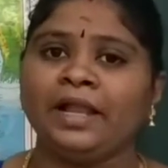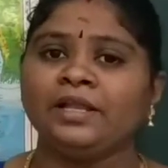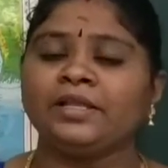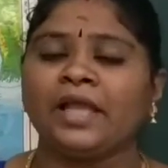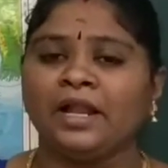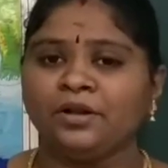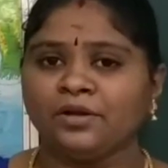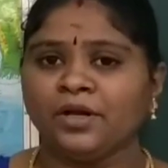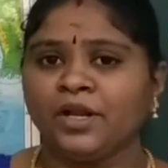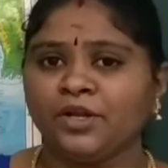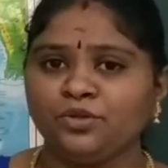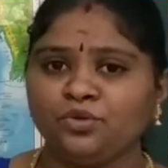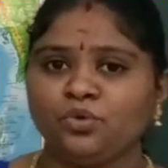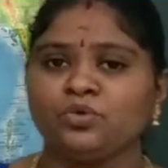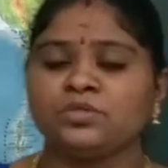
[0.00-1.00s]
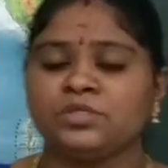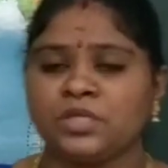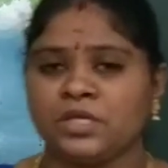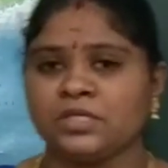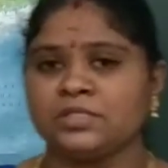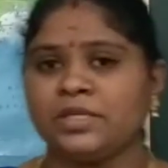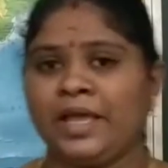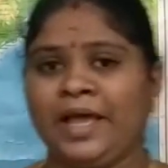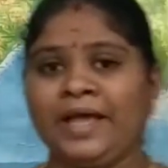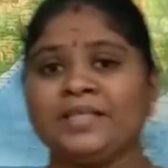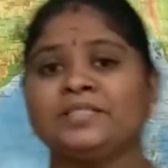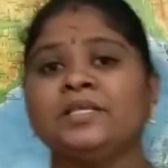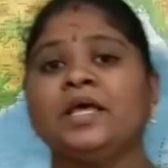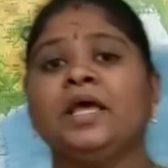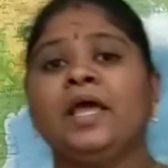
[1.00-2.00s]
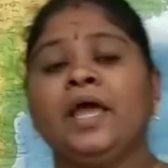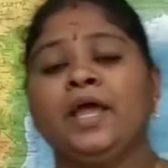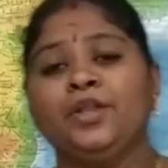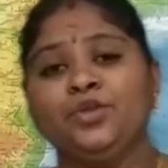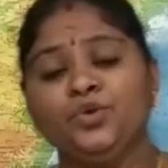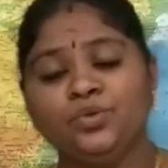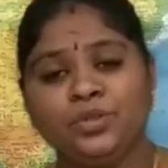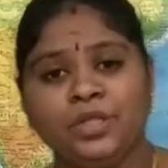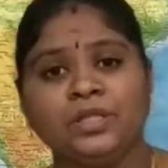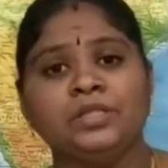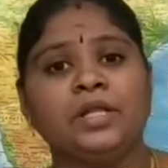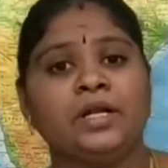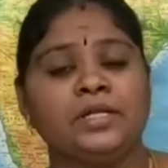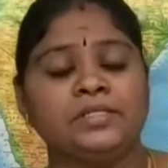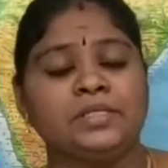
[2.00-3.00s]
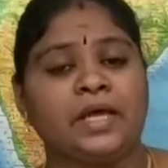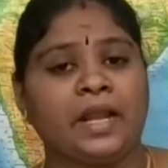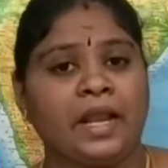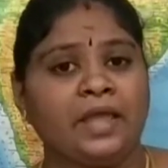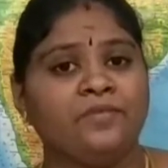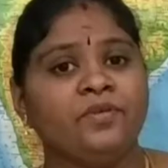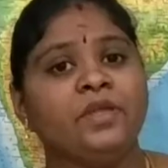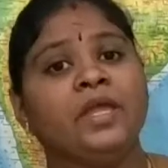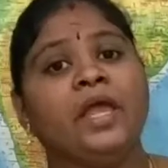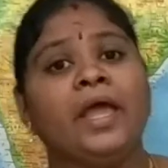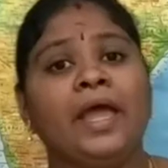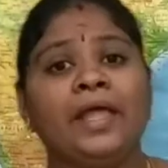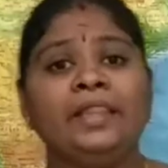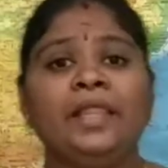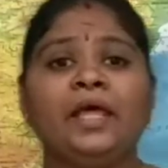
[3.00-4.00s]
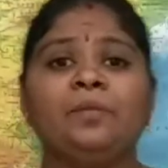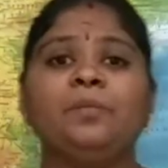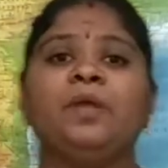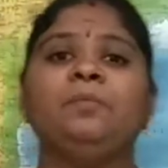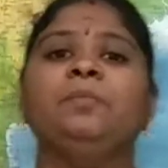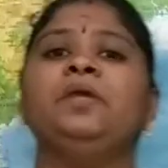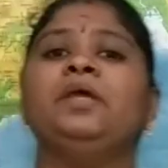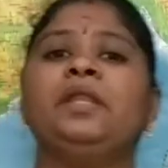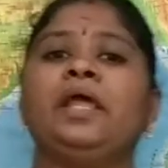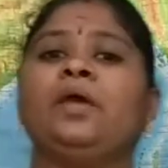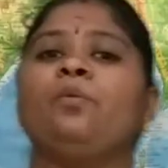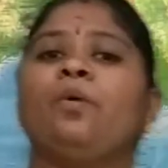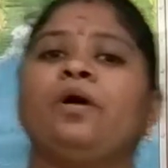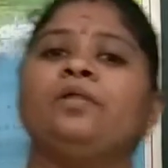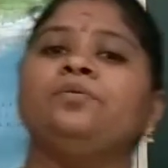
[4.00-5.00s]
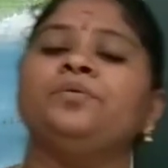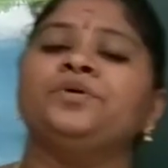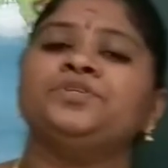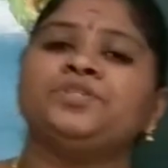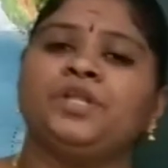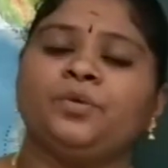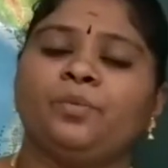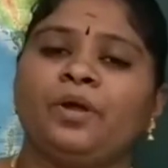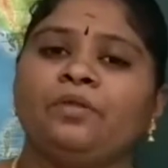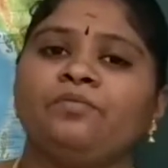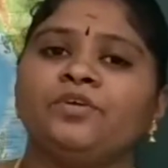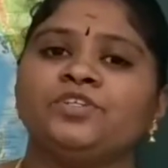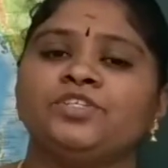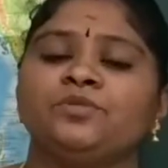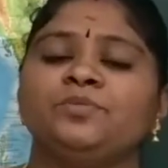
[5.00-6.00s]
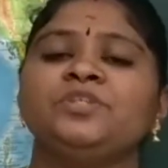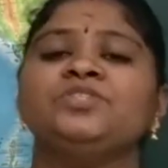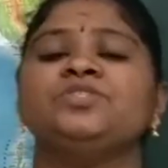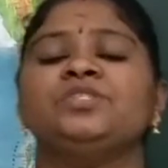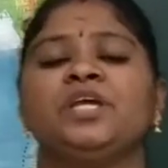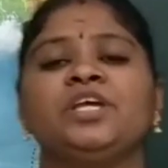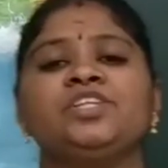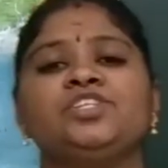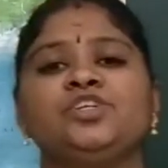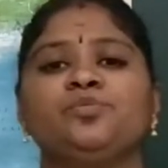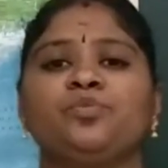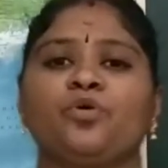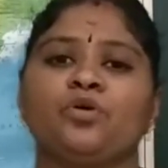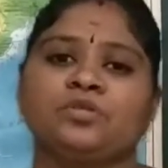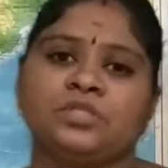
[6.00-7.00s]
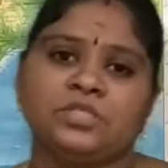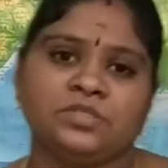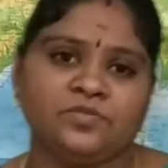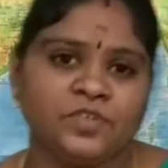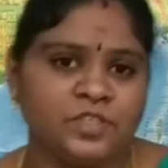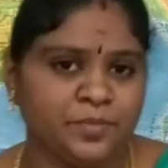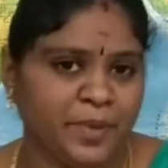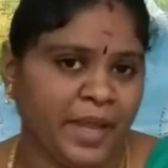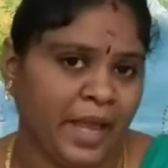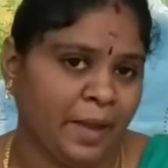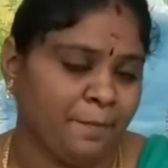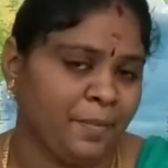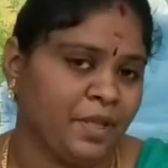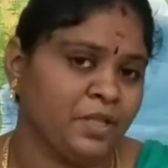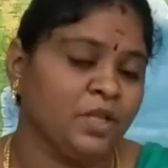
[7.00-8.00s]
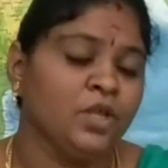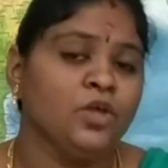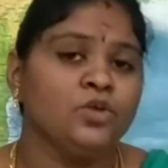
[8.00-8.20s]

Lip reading: calculate those things as a new thing that is arriving, and there may be an evaluation. Evaluation means changing process which may happen.